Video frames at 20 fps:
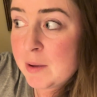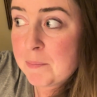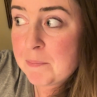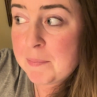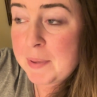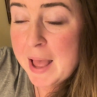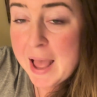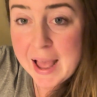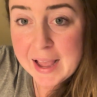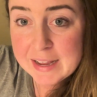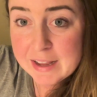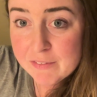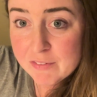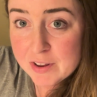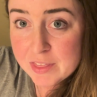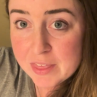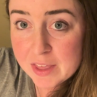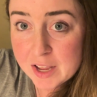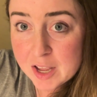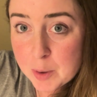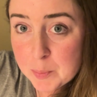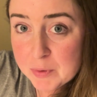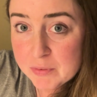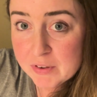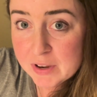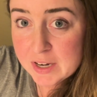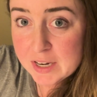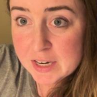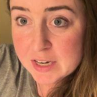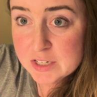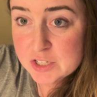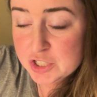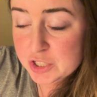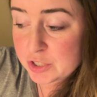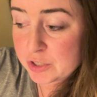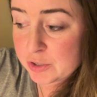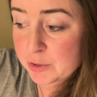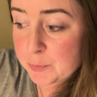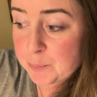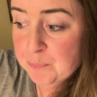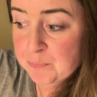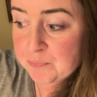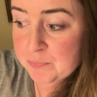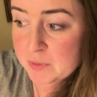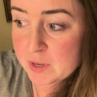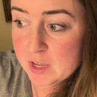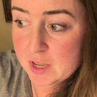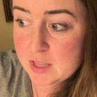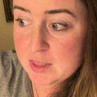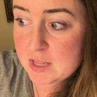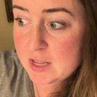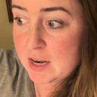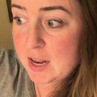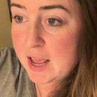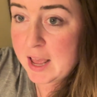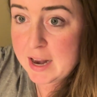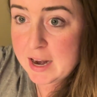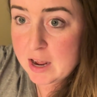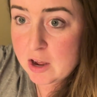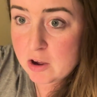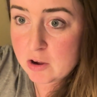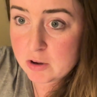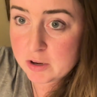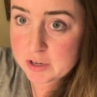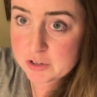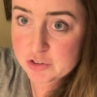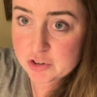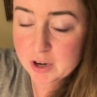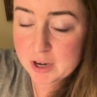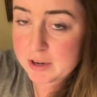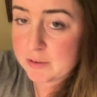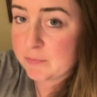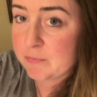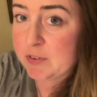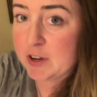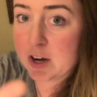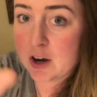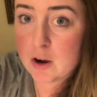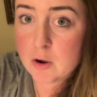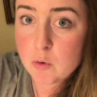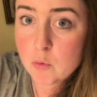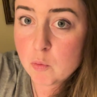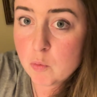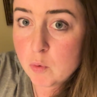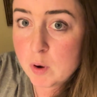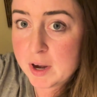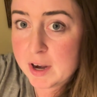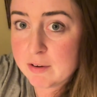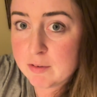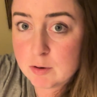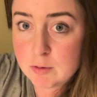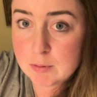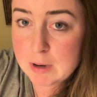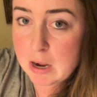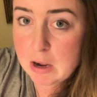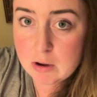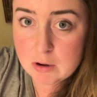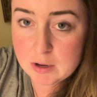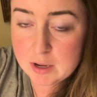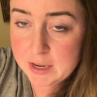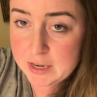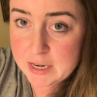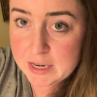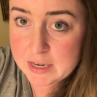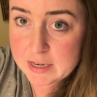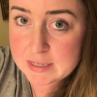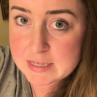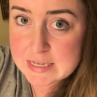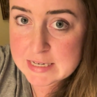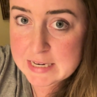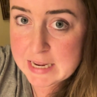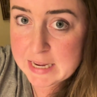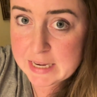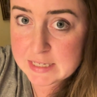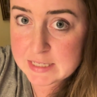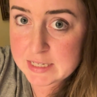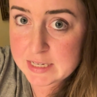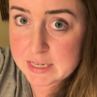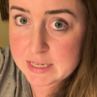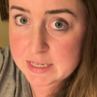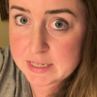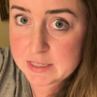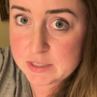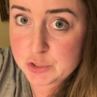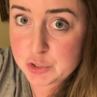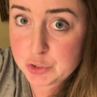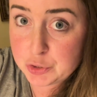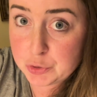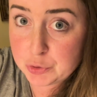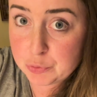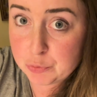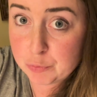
pack everything up if I needed to, and then head out and try to figure out whatever route I needed to take to get to